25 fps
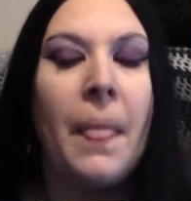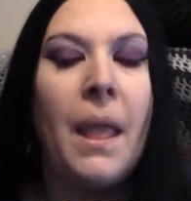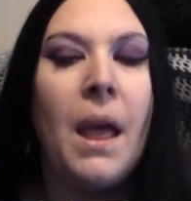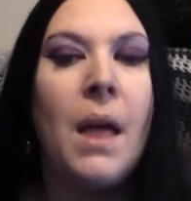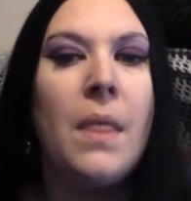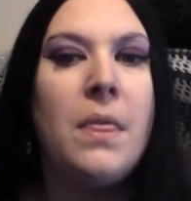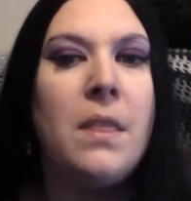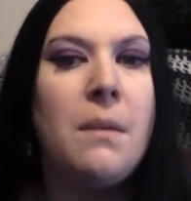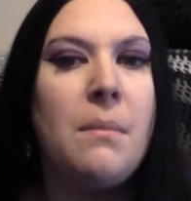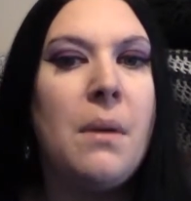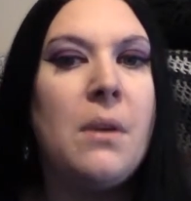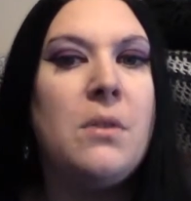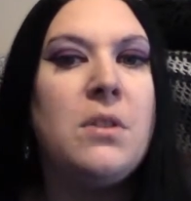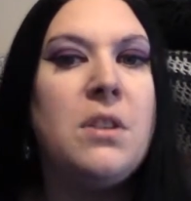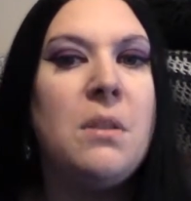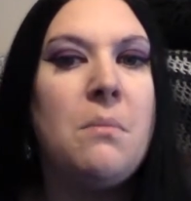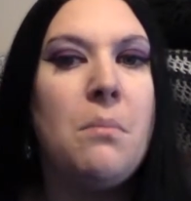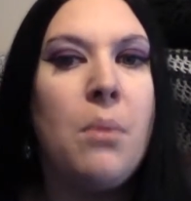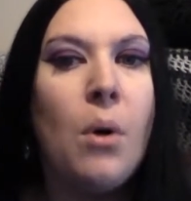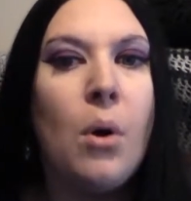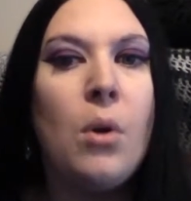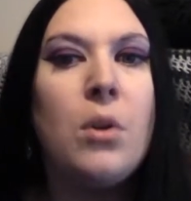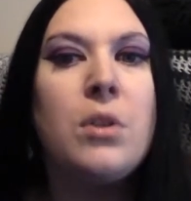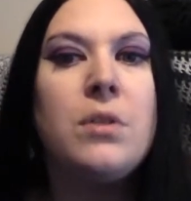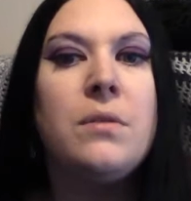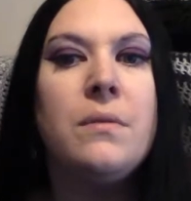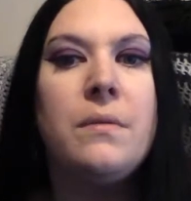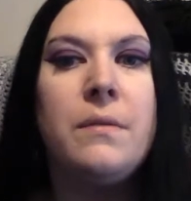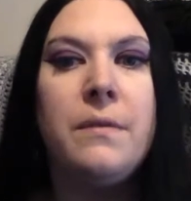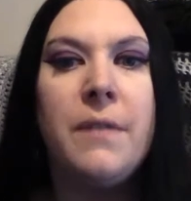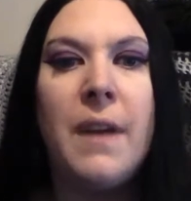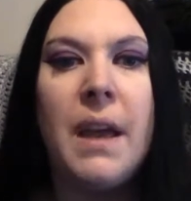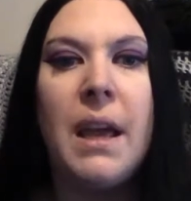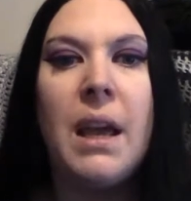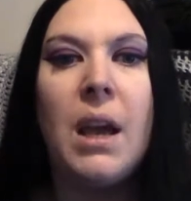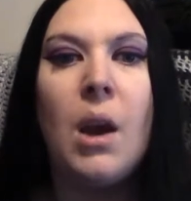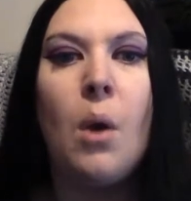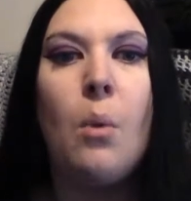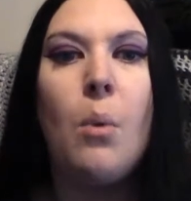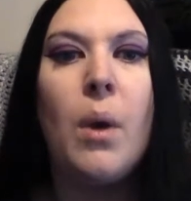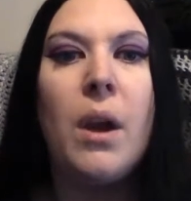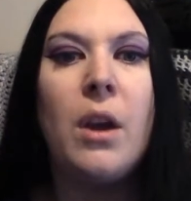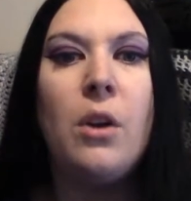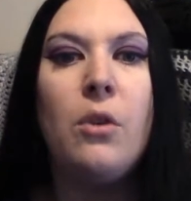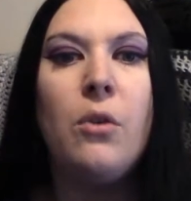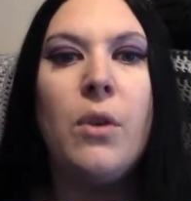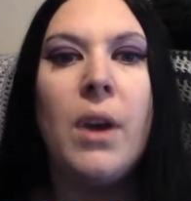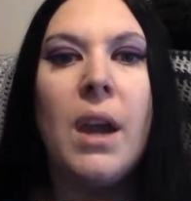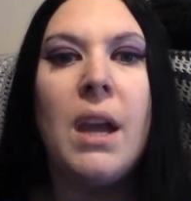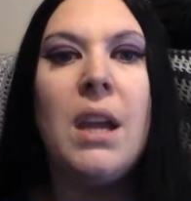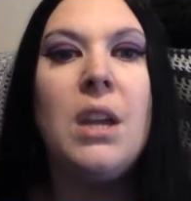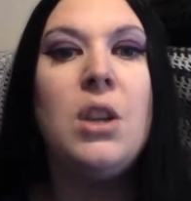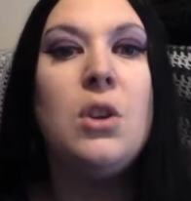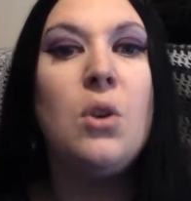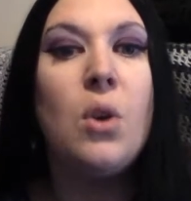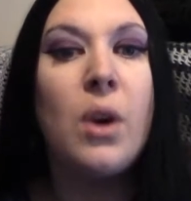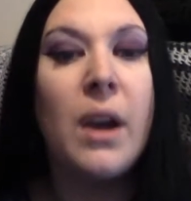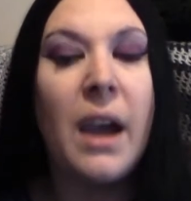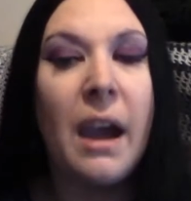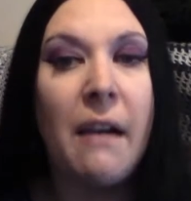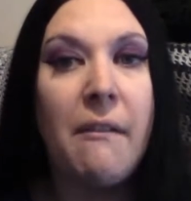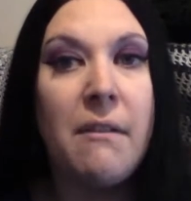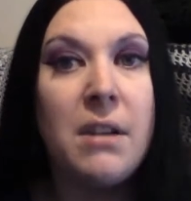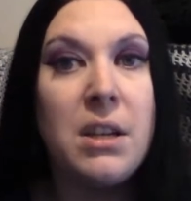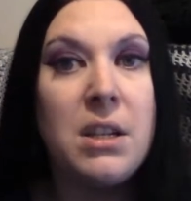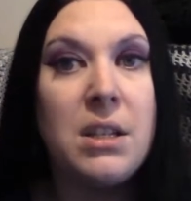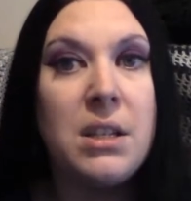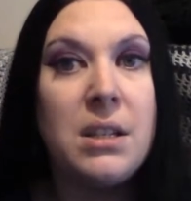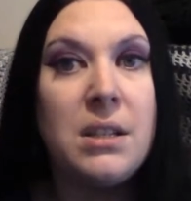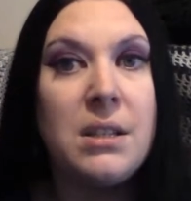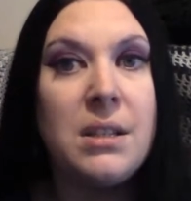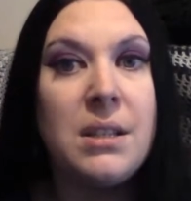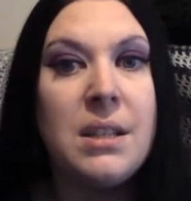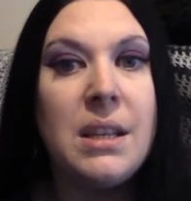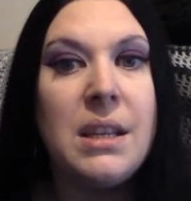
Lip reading: The most important thing when creating your characters